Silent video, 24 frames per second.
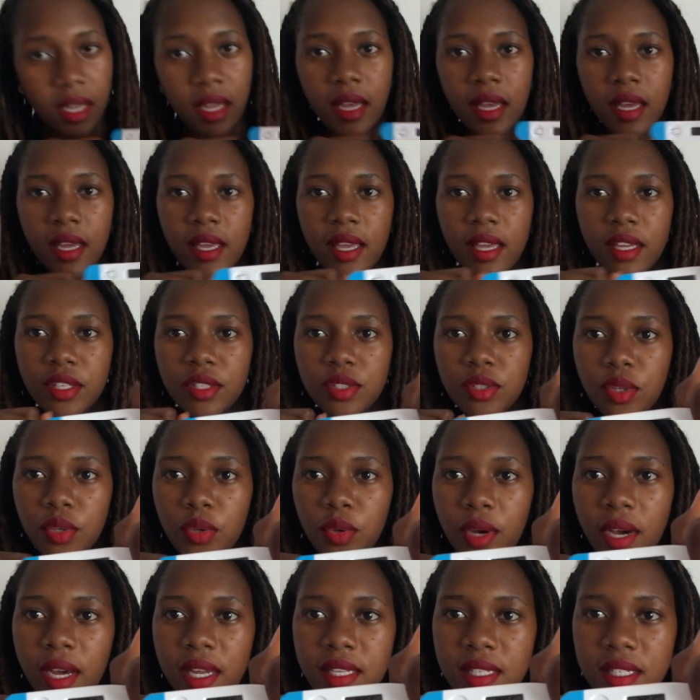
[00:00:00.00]
Yeah, so you
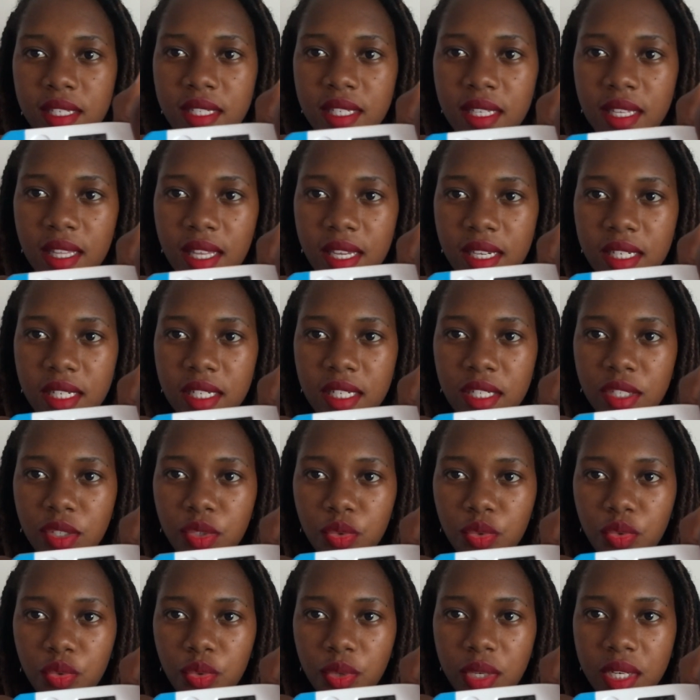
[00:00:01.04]
can see that it is
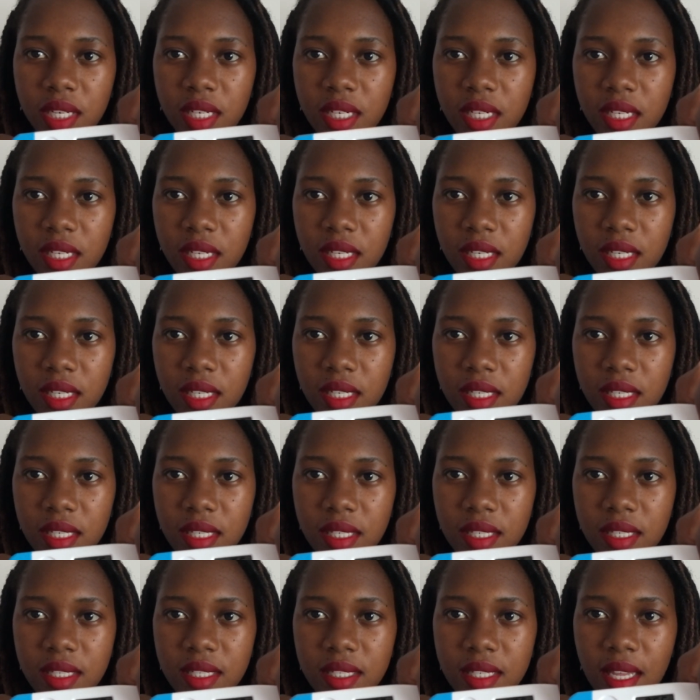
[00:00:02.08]
reading
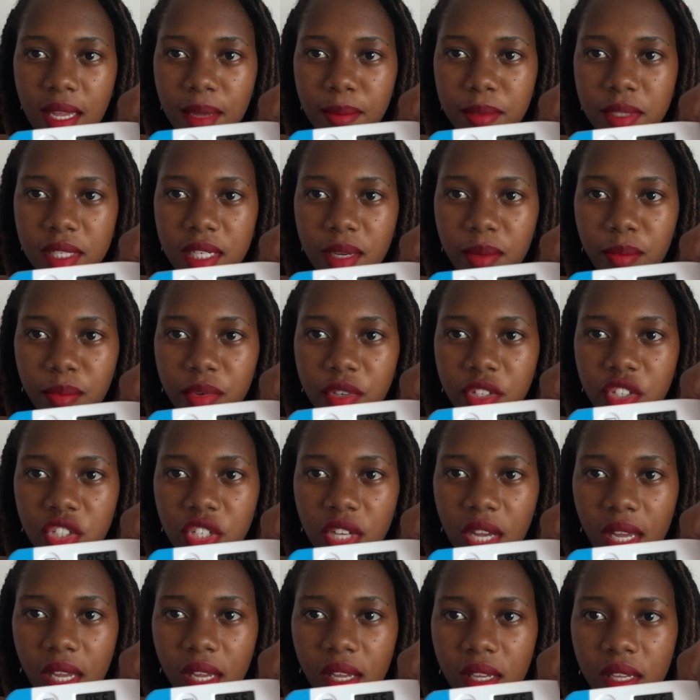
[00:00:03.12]
some
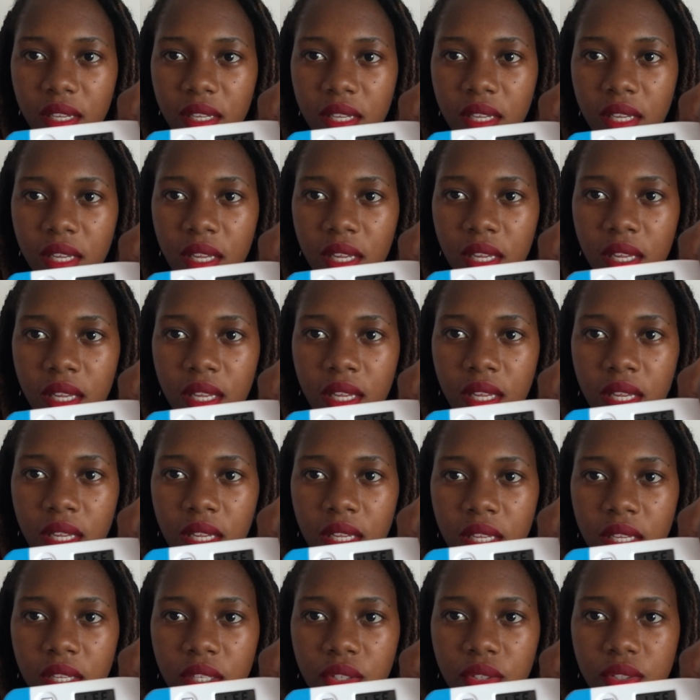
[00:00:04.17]
temperature.
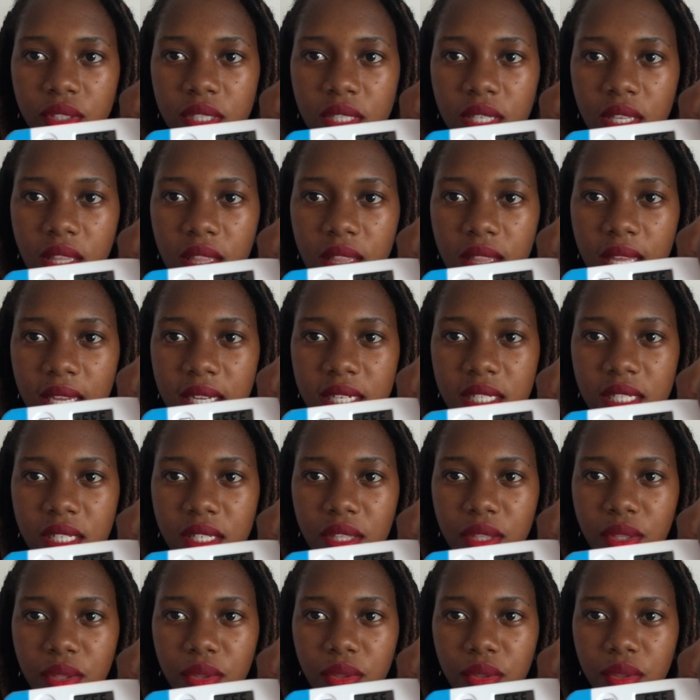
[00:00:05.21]
You see
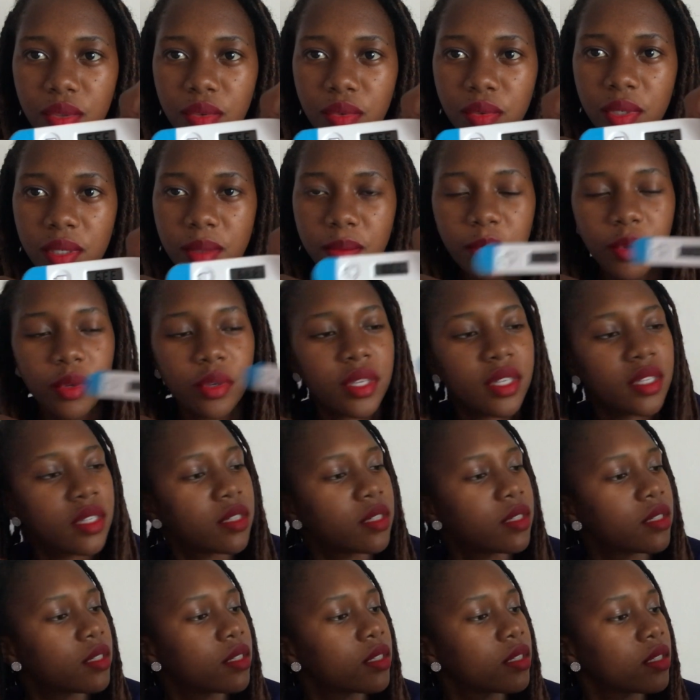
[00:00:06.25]
33
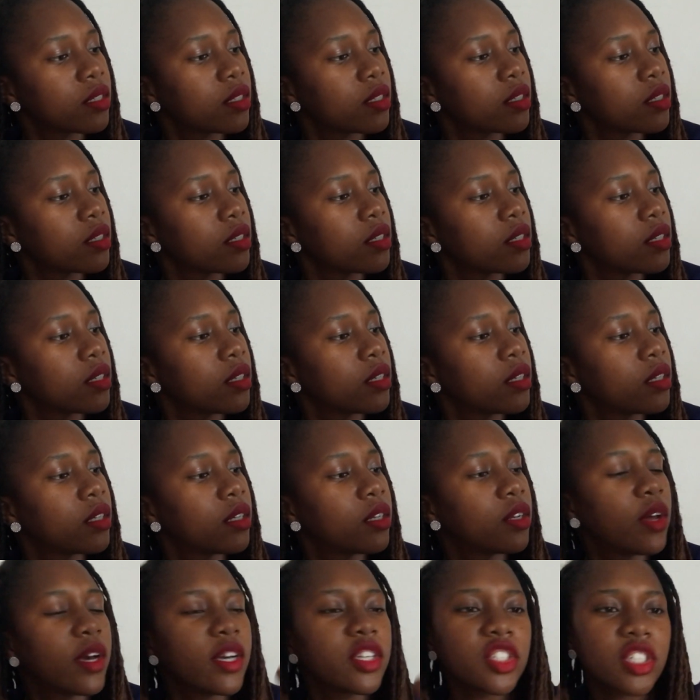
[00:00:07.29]
point,
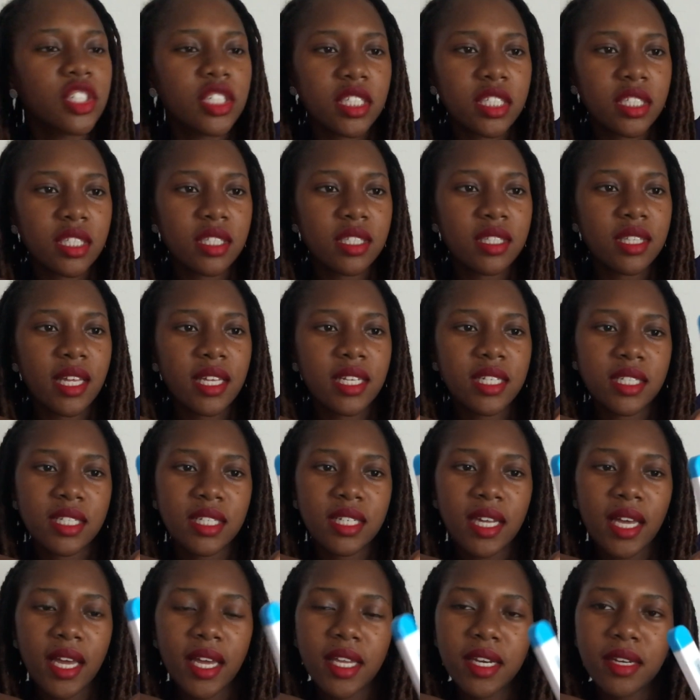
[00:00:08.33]
no, actually it's
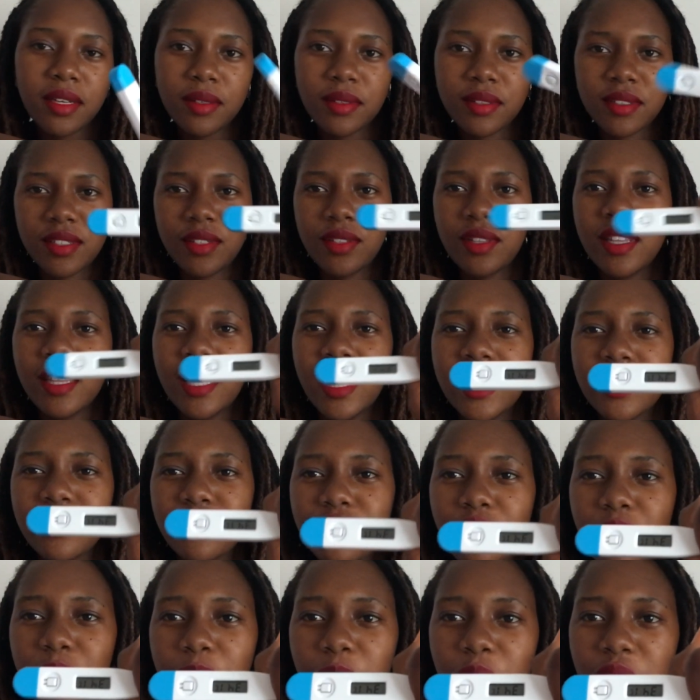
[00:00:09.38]

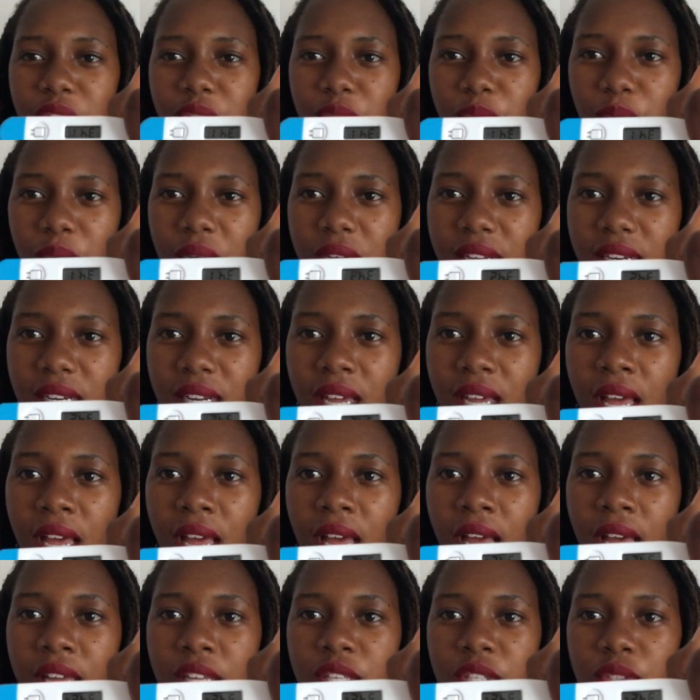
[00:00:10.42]
34.1.
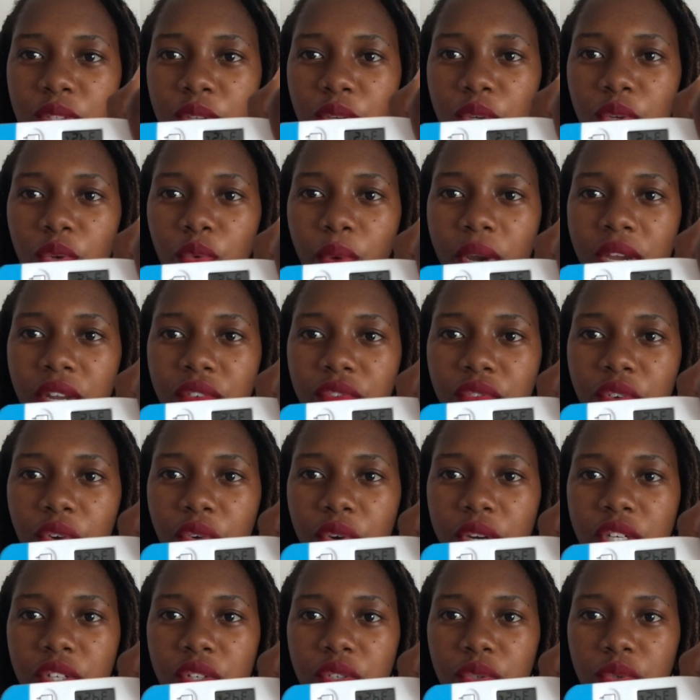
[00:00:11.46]
So you wait for
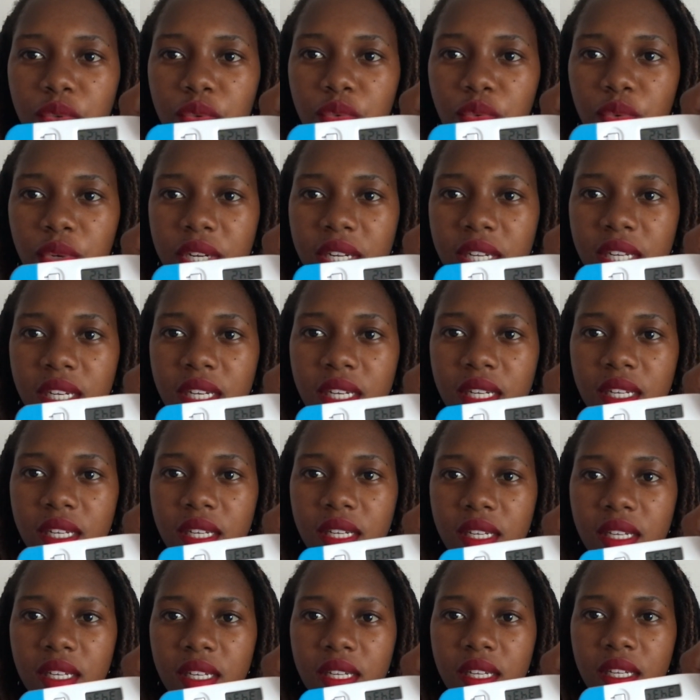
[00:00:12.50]
it to read.
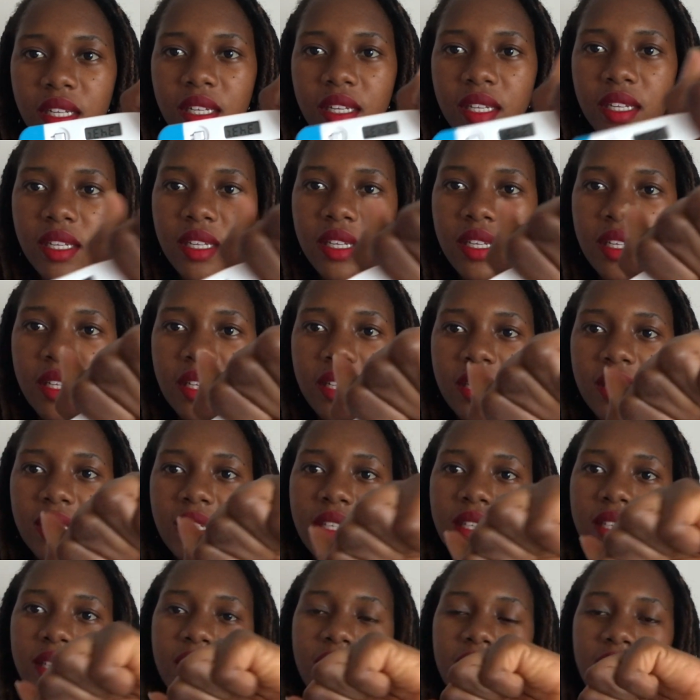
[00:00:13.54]

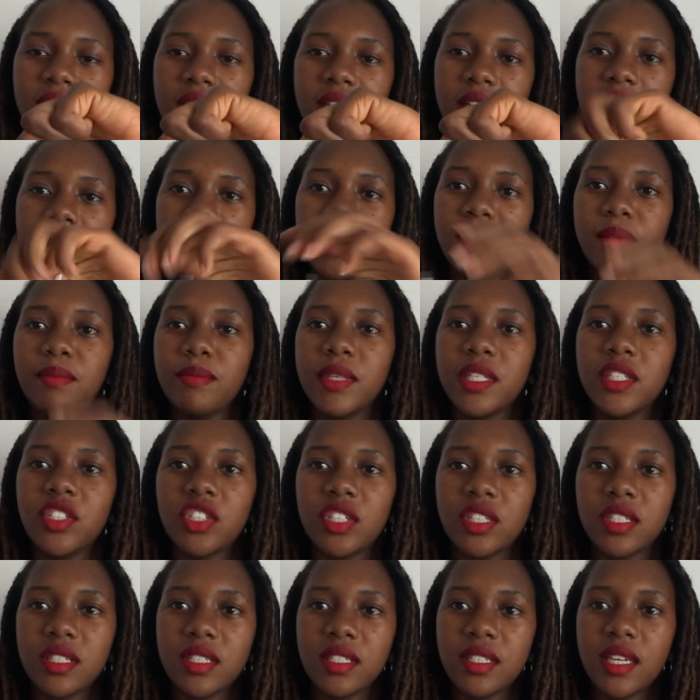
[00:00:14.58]
Okay, let me
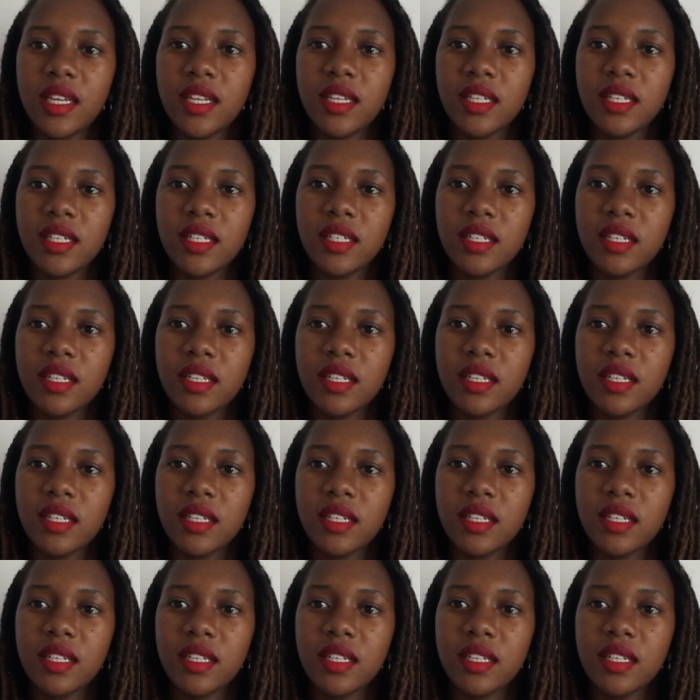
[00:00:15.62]
just turn it.